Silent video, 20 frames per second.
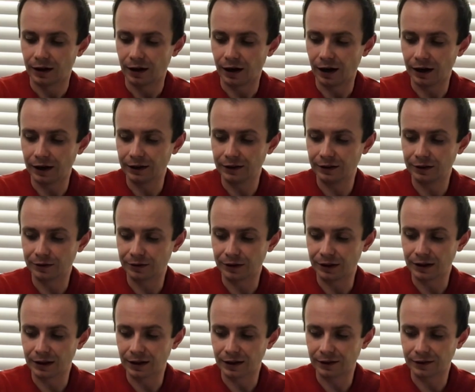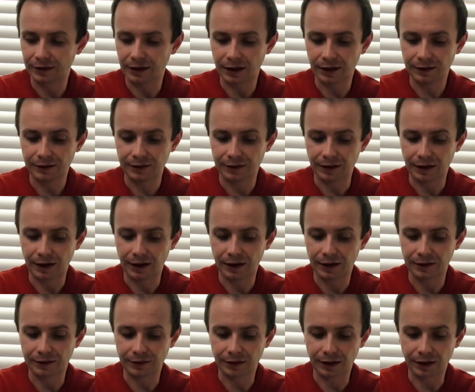I didn't realize that,
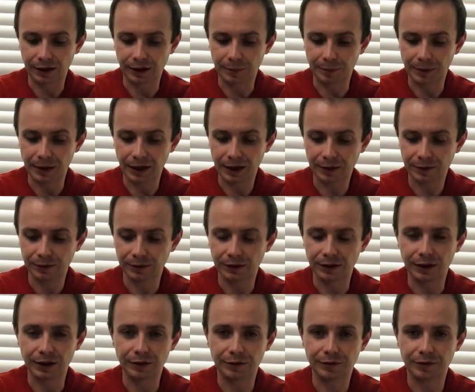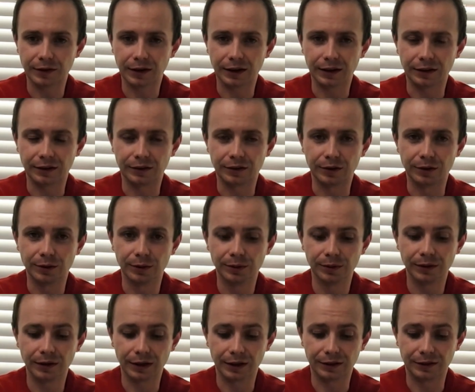and I got a black one. If I had
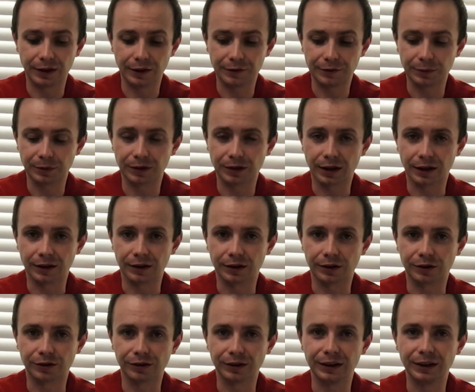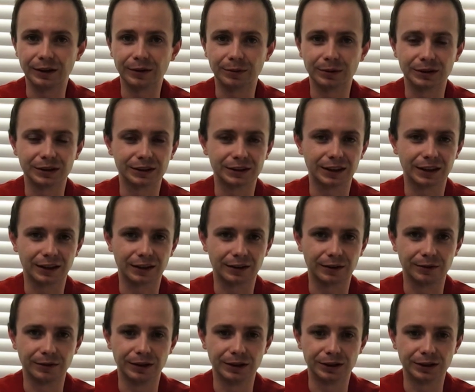known, I definitely would have gotten the green, which is like the
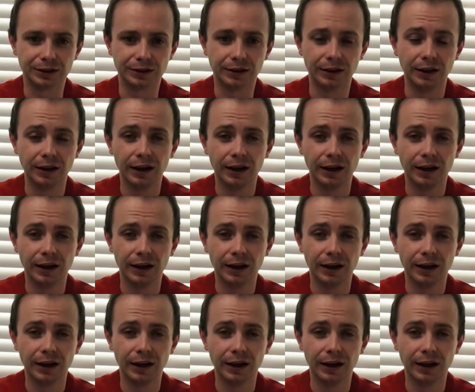original.